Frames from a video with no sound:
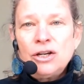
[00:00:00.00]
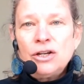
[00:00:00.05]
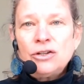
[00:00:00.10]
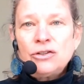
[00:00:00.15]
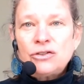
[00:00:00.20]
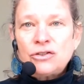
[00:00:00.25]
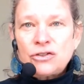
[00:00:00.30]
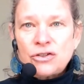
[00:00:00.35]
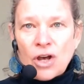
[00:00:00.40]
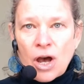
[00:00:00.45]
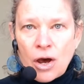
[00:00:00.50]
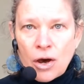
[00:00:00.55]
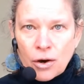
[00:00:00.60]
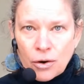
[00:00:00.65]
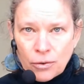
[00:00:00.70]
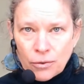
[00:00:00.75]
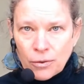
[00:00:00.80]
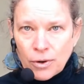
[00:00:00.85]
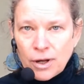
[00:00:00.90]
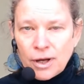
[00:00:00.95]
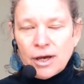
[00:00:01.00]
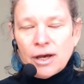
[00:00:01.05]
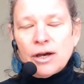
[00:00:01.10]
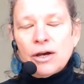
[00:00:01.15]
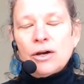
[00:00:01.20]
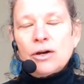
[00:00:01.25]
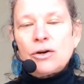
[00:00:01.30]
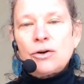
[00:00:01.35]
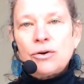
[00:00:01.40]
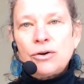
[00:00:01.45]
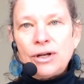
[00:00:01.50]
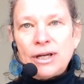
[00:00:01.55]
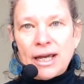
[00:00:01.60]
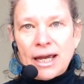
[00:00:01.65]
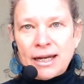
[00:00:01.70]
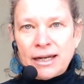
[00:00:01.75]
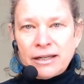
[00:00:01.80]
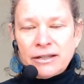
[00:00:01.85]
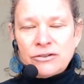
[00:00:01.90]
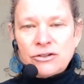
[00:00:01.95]
So
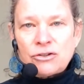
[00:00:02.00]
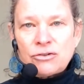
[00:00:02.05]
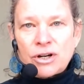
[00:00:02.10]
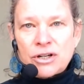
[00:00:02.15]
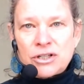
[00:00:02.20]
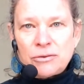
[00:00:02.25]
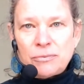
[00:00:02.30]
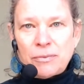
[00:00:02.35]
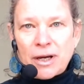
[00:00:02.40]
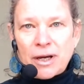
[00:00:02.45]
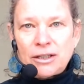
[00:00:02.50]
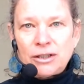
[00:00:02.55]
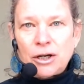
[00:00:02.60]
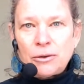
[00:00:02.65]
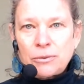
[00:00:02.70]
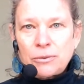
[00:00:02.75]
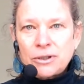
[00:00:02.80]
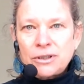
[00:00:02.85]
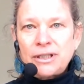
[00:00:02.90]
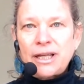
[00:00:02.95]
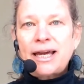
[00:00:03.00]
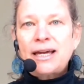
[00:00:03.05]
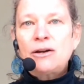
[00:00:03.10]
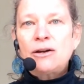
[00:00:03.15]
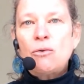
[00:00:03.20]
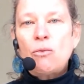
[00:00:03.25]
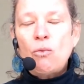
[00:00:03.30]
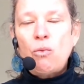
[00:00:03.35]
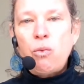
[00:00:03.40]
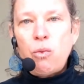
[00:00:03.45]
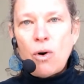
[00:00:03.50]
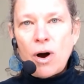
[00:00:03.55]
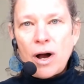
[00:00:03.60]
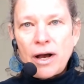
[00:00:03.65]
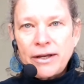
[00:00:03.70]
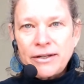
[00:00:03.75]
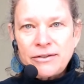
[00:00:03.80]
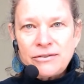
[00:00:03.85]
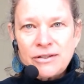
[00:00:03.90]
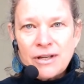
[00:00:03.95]
creating stretch in my lower leg
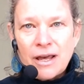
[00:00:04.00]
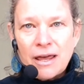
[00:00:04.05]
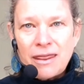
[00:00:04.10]
was